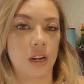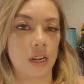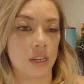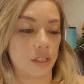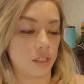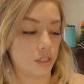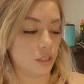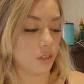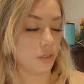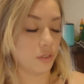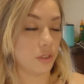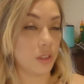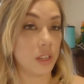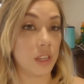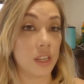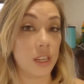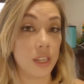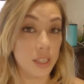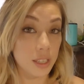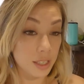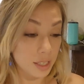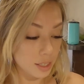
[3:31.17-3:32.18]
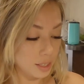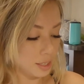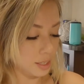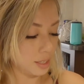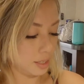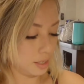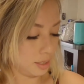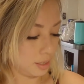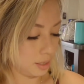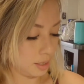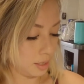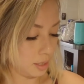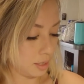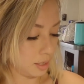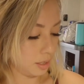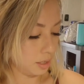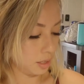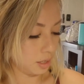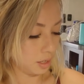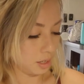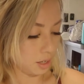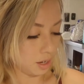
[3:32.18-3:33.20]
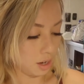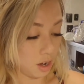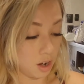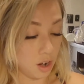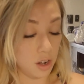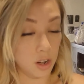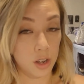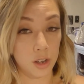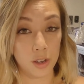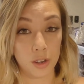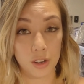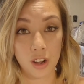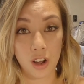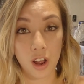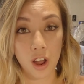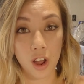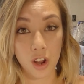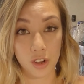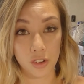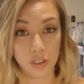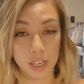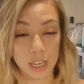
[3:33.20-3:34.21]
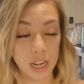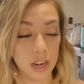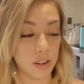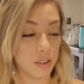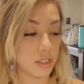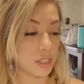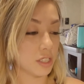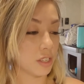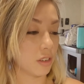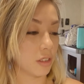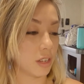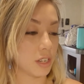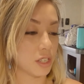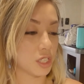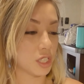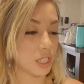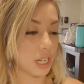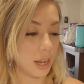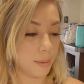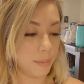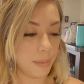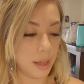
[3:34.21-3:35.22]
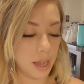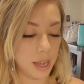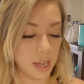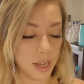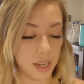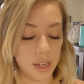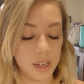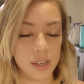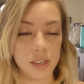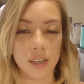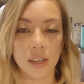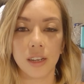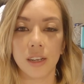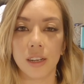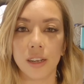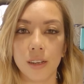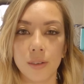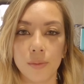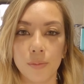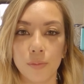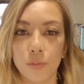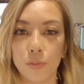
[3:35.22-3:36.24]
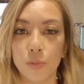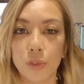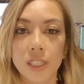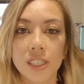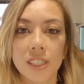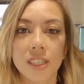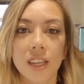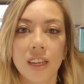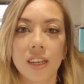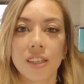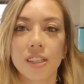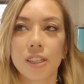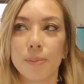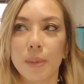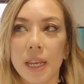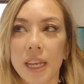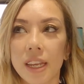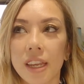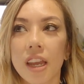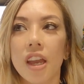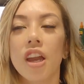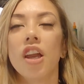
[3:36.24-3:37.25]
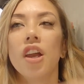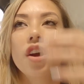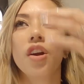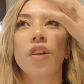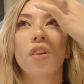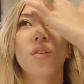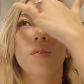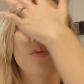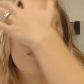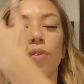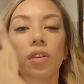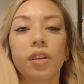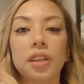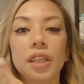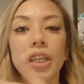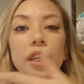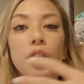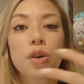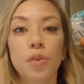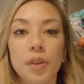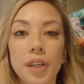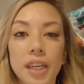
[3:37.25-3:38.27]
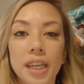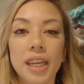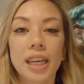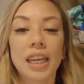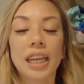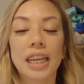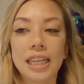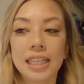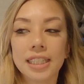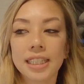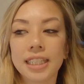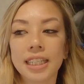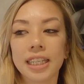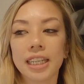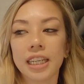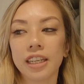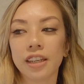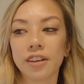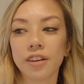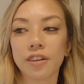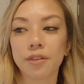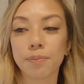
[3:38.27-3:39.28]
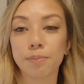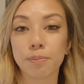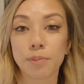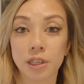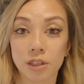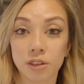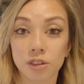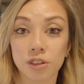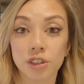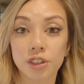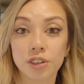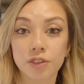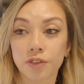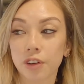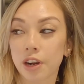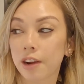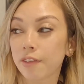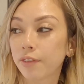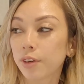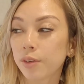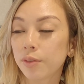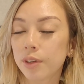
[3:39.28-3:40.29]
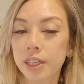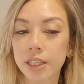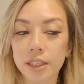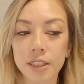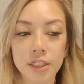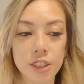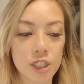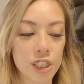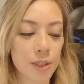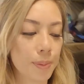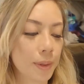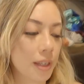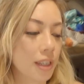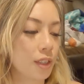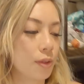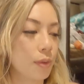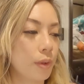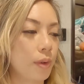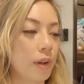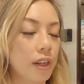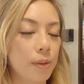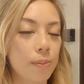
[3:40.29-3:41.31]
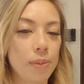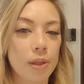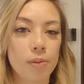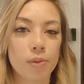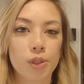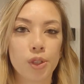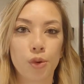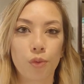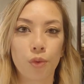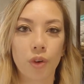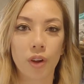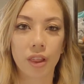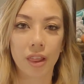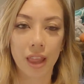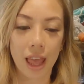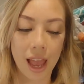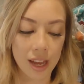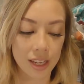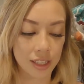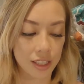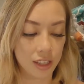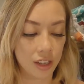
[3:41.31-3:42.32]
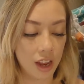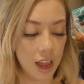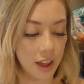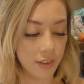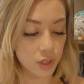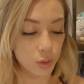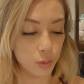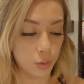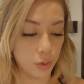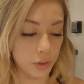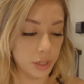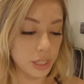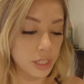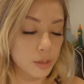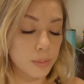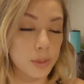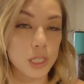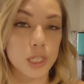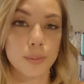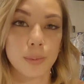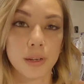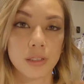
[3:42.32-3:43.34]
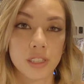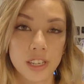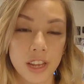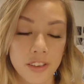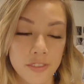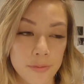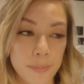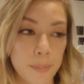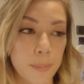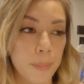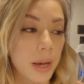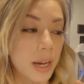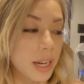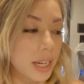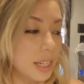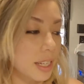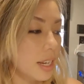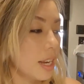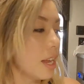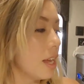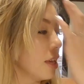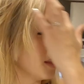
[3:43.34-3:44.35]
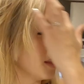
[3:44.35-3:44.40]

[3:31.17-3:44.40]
All right. So the kids are hungry now. It's their lunchtime. And um, we decided to make really quick, easy meals for everyone just because we want to be able to relax and not have to worry too much about stuff. But